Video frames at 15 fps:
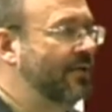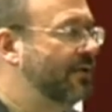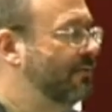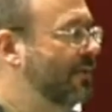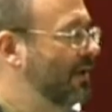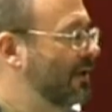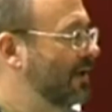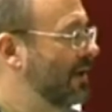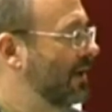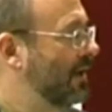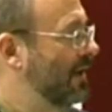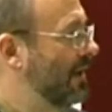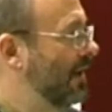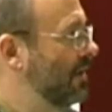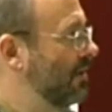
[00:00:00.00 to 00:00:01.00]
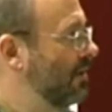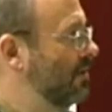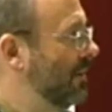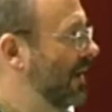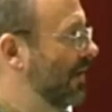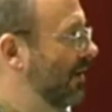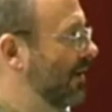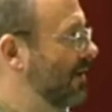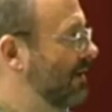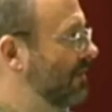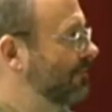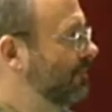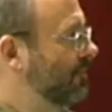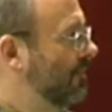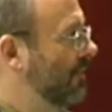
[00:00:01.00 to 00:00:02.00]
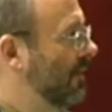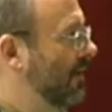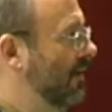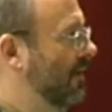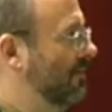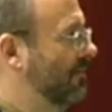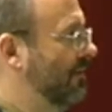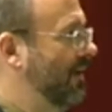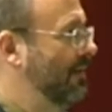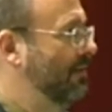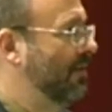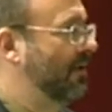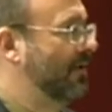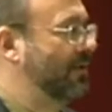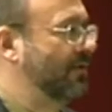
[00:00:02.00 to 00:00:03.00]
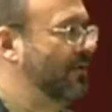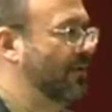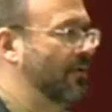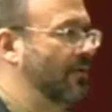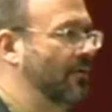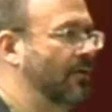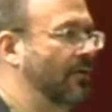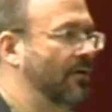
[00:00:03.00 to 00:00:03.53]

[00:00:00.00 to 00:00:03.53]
we should be looking at a new method of labor control,